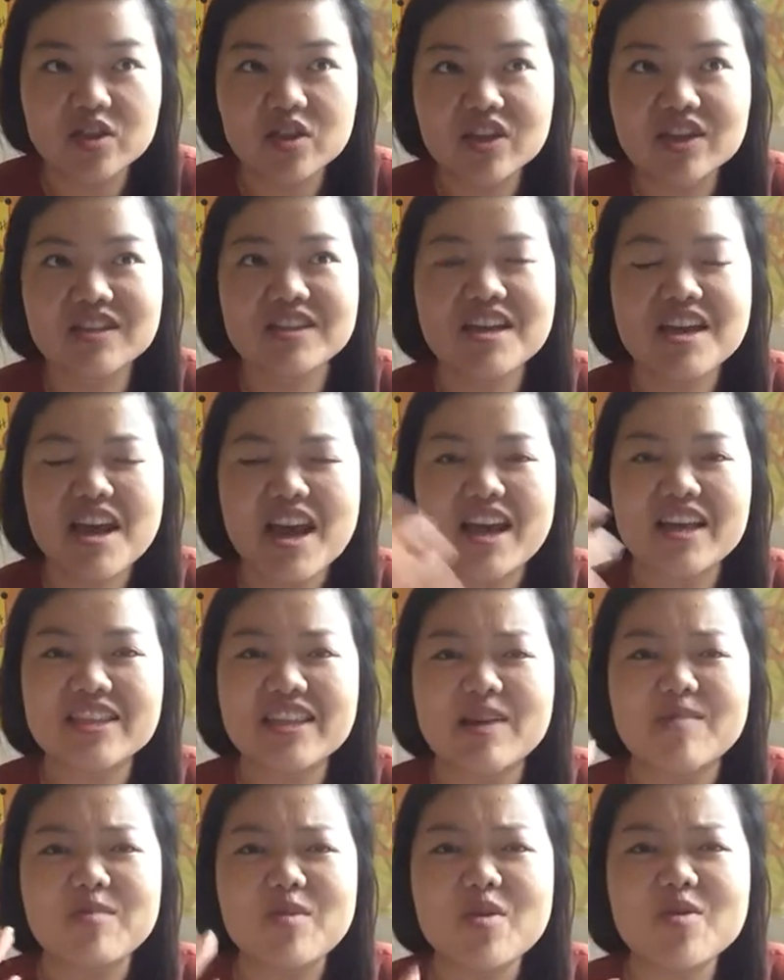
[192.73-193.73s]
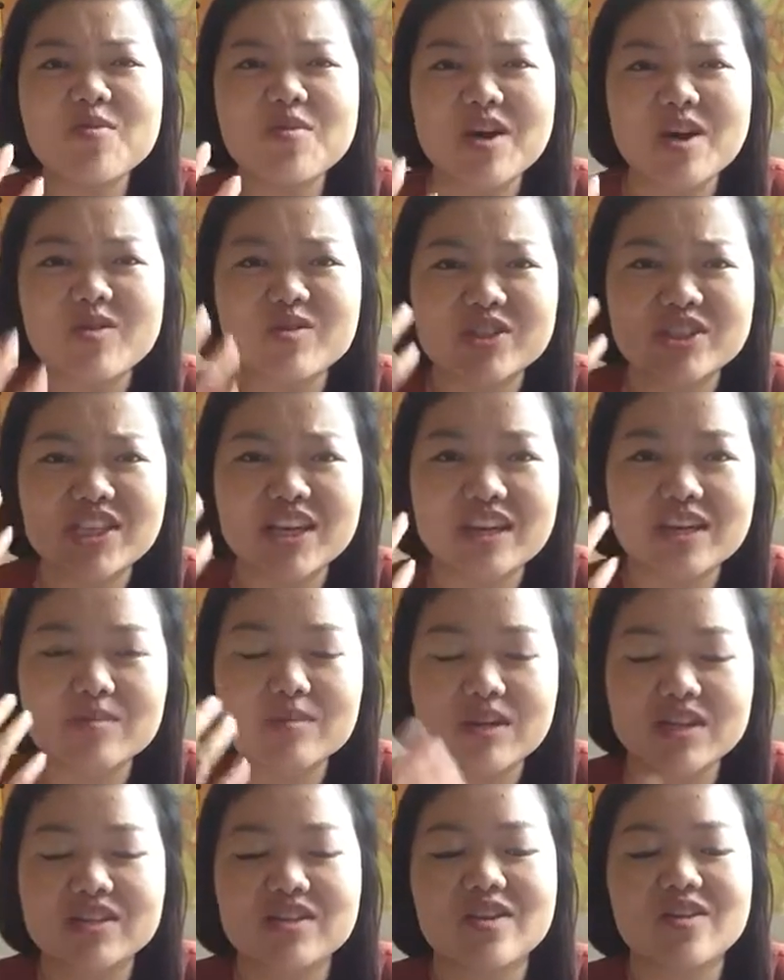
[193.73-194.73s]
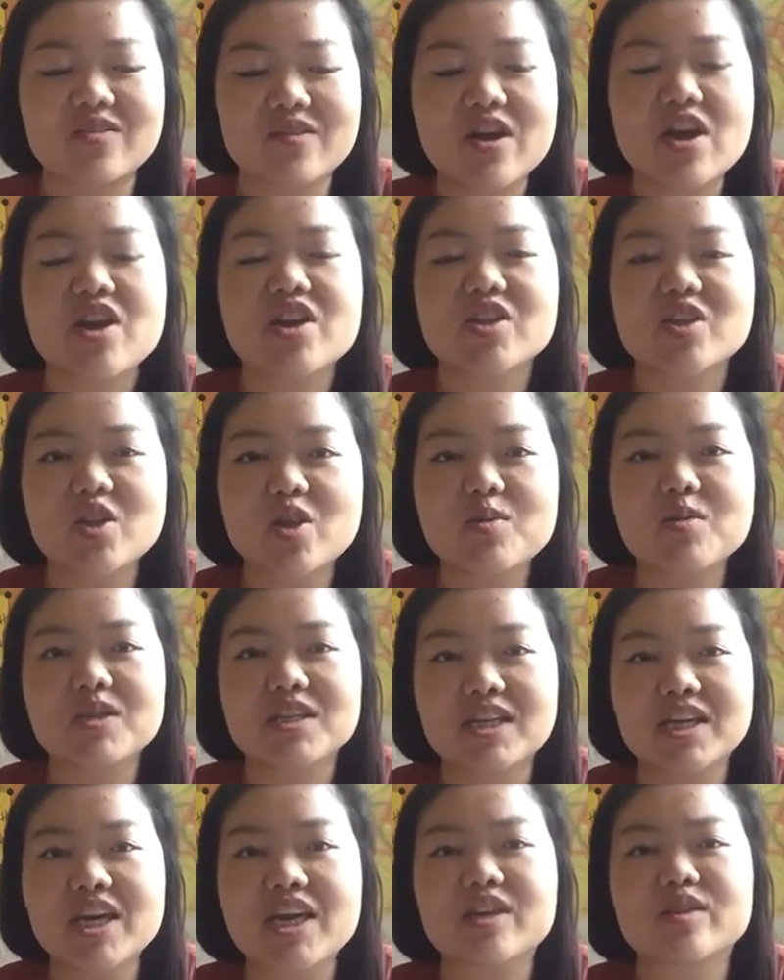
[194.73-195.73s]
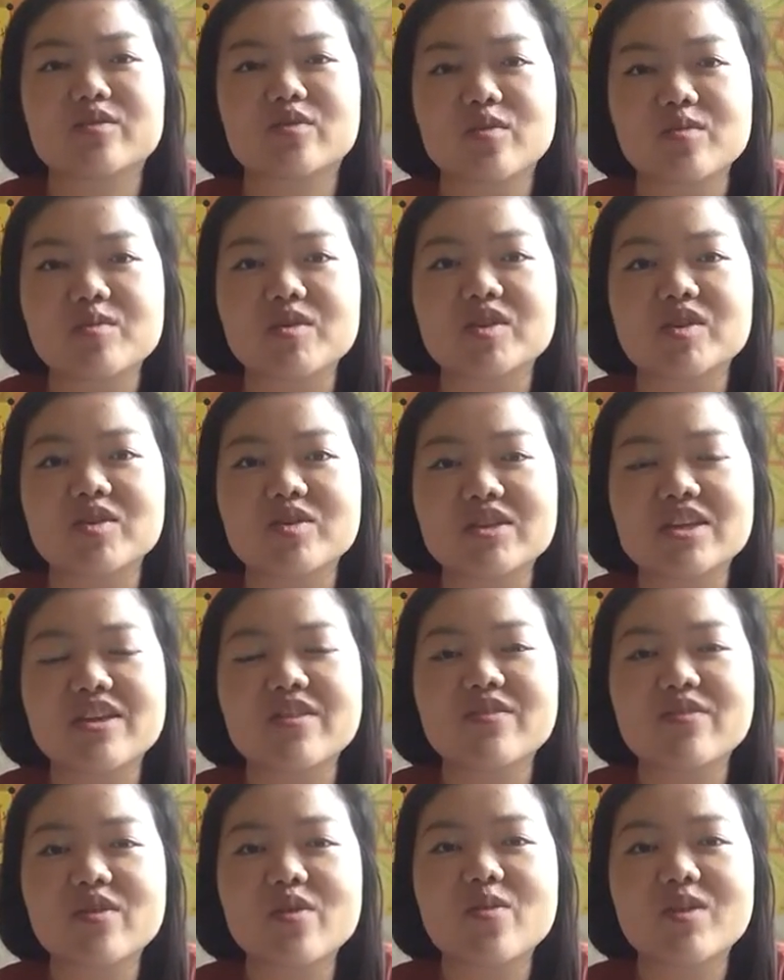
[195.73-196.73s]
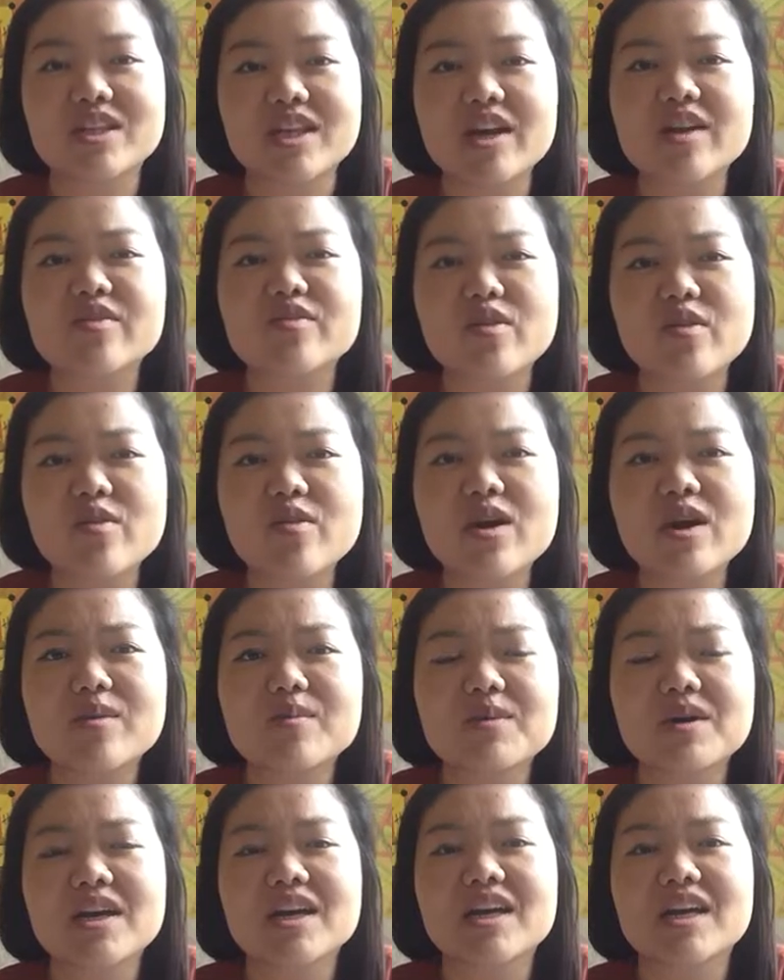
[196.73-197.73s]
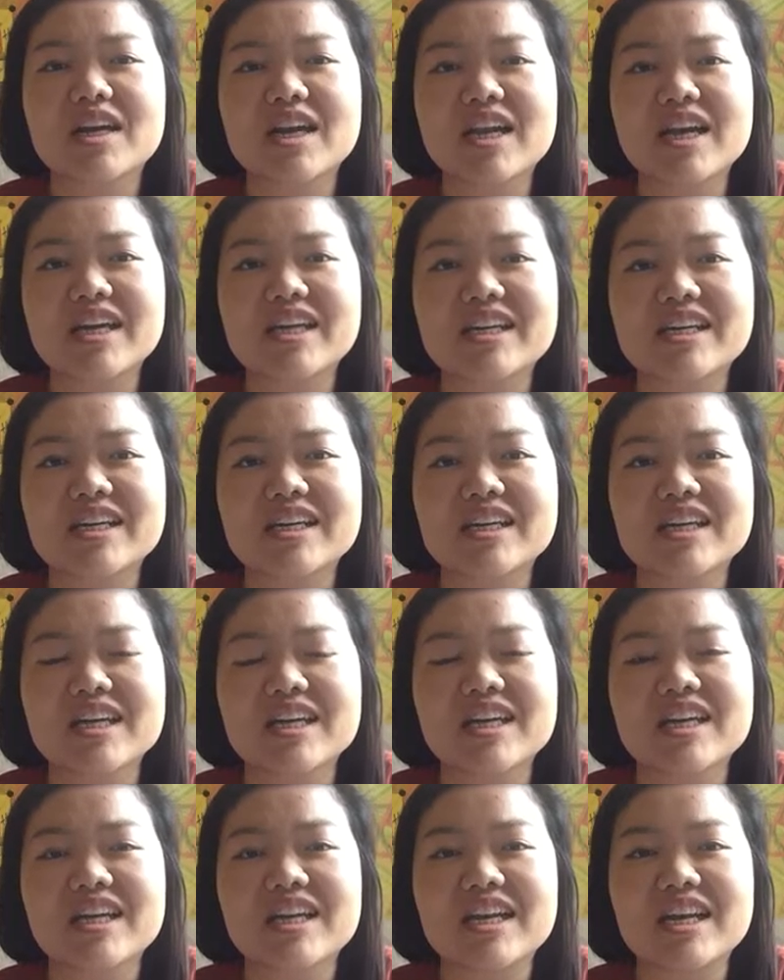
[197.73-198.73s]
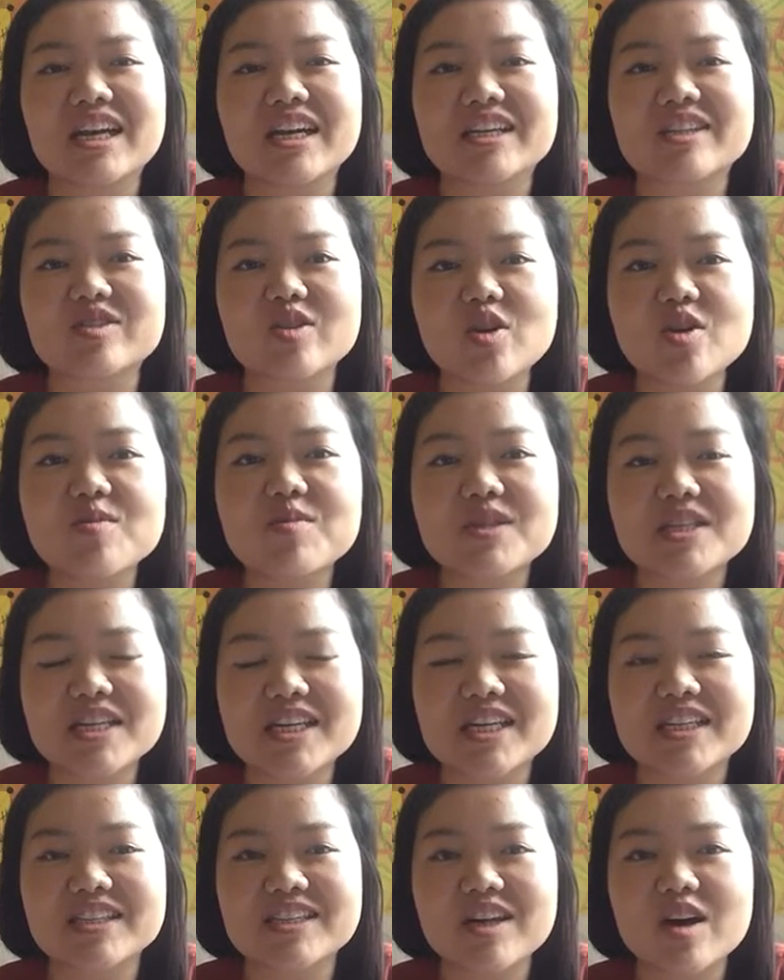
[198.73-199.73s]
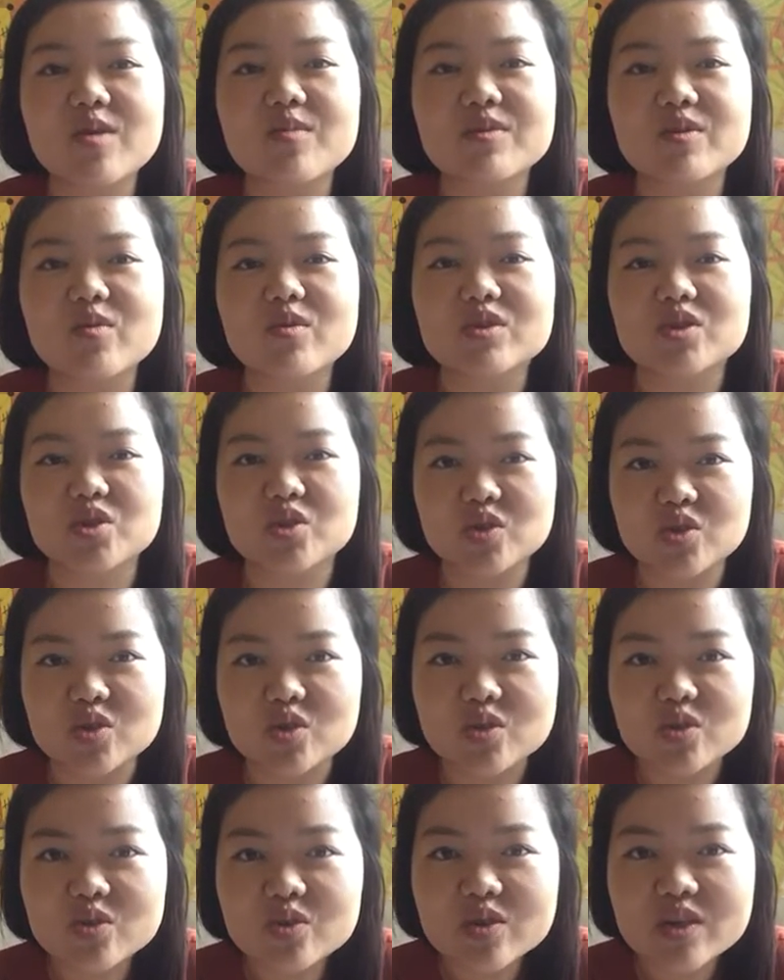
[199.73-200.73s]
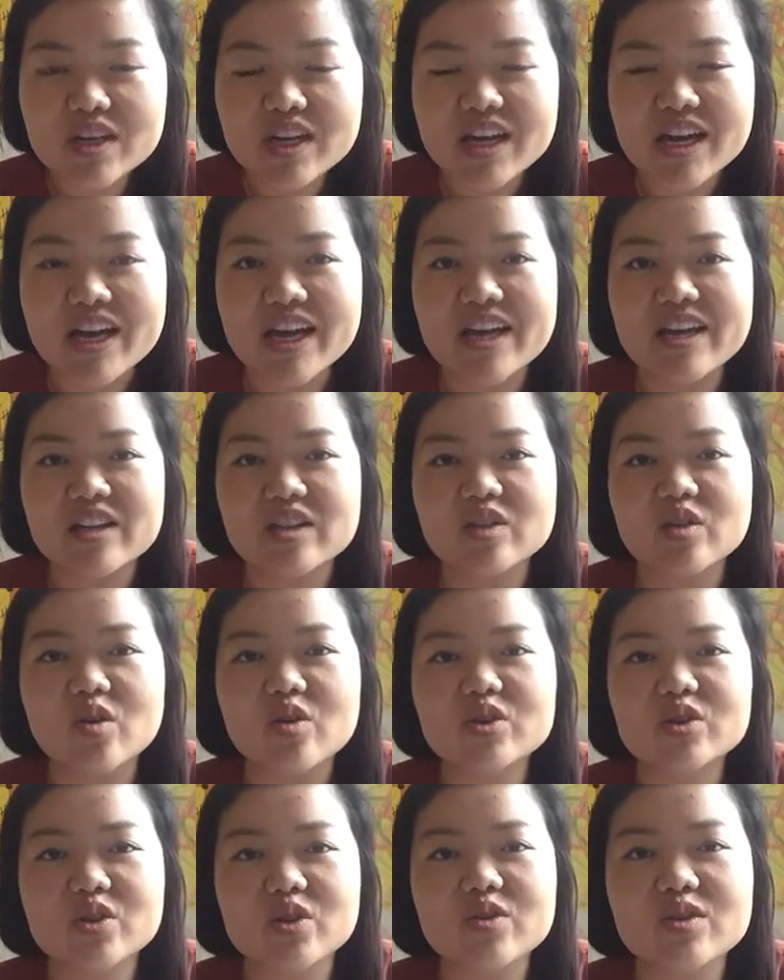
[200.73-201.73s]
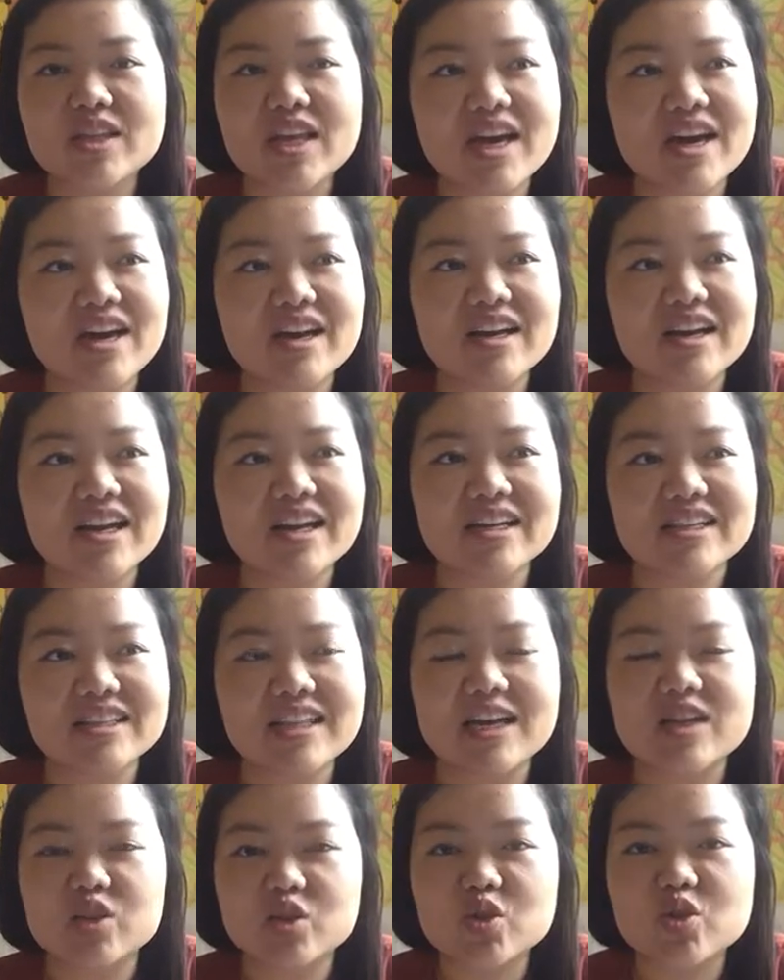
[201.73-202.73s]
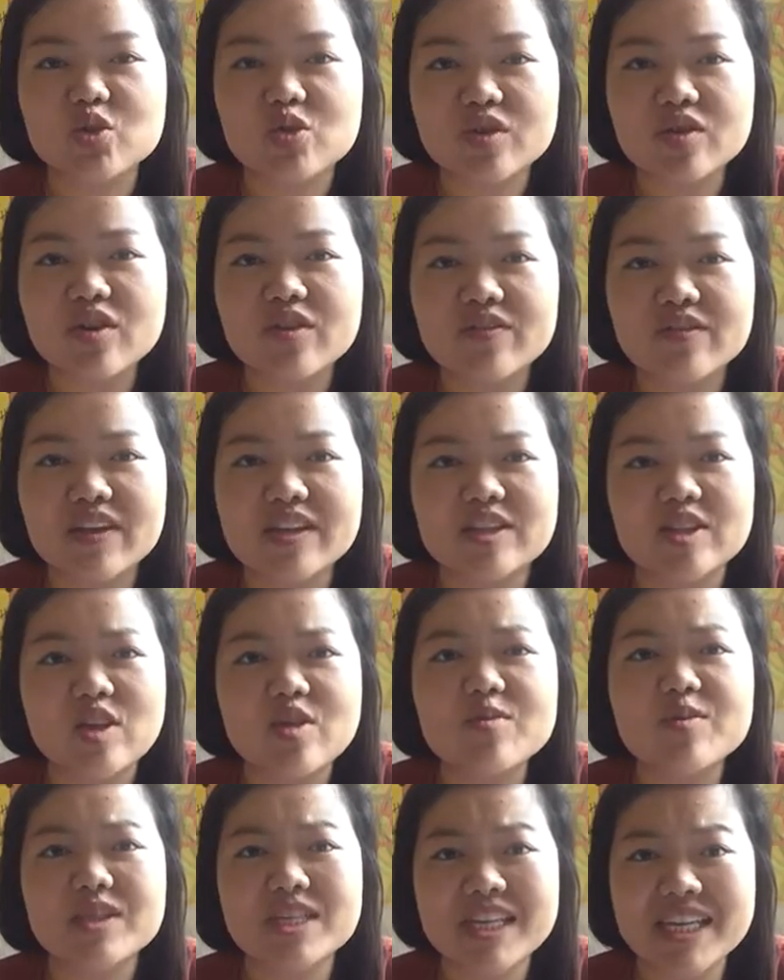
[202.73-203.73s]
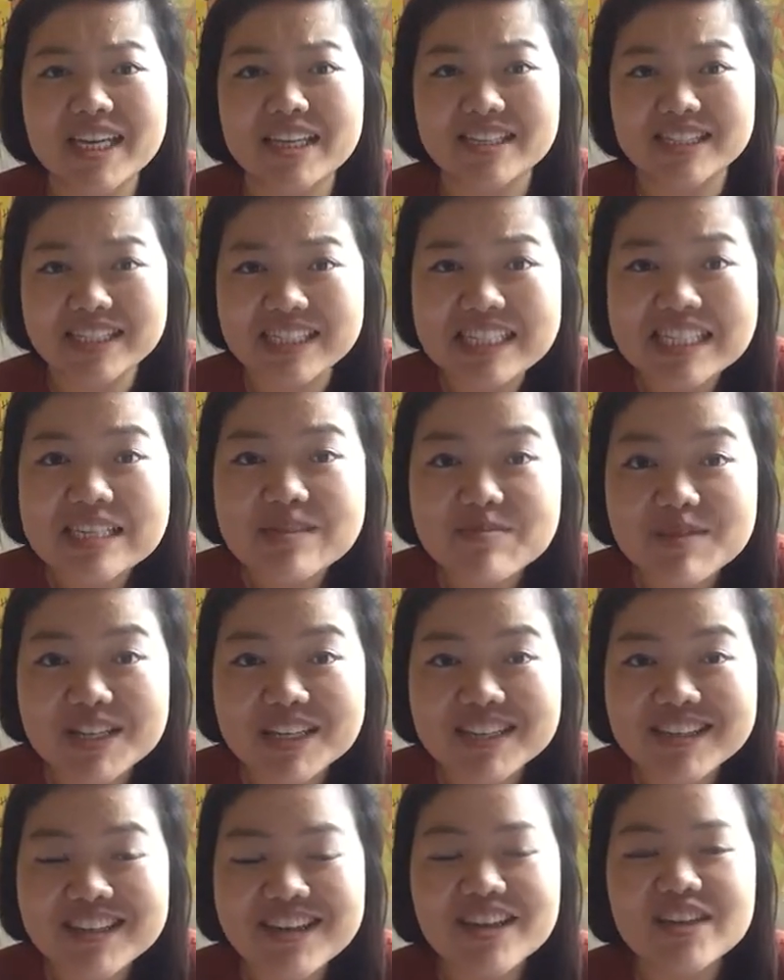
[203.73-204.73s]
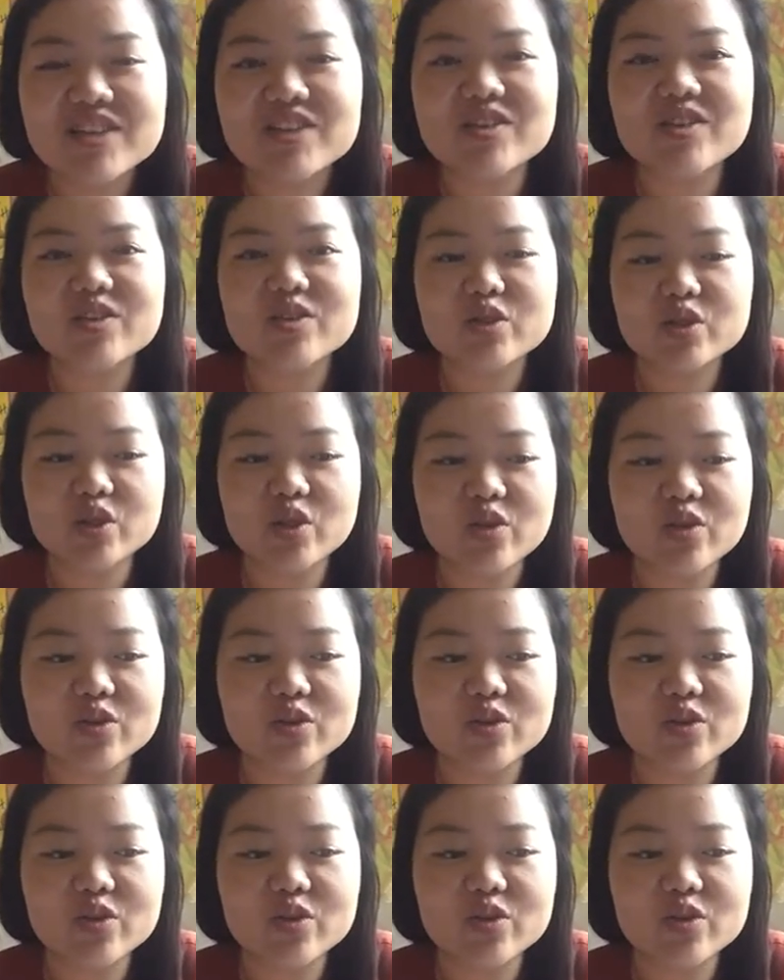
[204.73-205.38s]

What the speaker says: then at that moment I was telling myself nobody cares for me. So therefore, when I grow up, like nobody can tell me what to do, and also that story of like nobody can see me. So